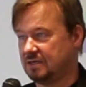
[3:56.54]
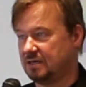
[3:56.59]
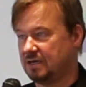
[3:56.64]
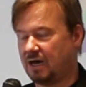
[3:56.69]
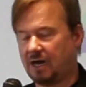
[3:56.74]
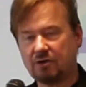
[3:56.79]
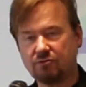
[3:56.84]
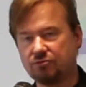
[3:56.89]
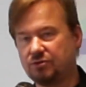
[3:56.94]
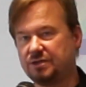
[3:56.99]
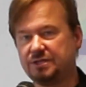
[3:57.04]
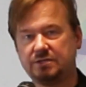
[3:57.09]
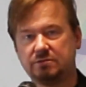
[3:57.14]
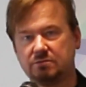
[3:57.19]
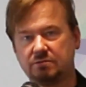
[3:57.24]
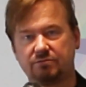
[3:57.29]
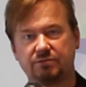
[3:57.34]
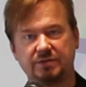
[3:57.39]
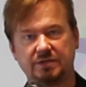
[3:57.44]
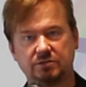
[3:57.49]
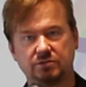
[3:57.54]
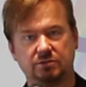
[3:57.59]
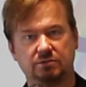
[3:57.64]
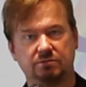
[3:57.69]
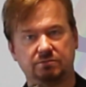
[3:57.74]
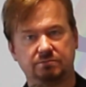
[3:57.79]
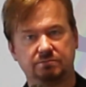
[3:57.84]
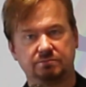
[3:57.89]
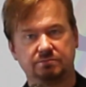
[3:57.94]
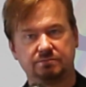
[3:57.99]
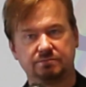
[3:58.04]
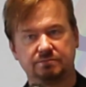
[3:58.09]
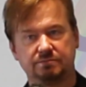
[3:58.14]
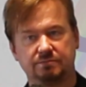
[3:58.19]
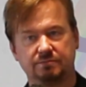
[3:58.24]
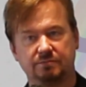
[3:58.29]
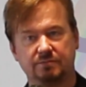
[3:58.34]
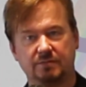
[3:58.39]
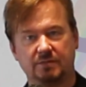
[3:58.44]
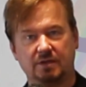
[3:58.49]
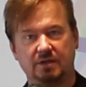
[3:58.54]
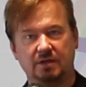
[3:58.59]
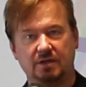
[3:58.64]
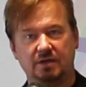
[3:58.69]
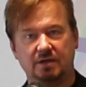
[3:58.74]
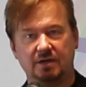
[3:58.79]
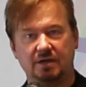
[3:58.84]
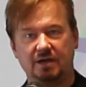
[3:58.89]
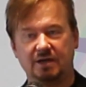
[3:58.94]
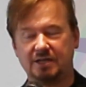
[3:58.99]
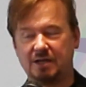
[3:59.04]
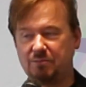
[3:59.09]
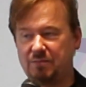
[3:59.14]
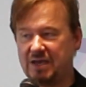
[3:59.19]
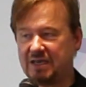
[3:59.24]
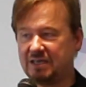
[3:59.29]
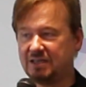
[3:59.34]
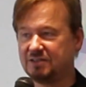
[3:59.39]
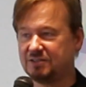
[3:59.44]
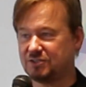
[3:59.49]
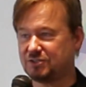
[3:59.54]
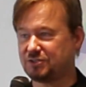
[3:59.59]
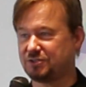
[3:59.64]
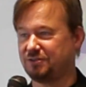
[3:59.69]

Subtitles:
I really don't think so. And I'm making this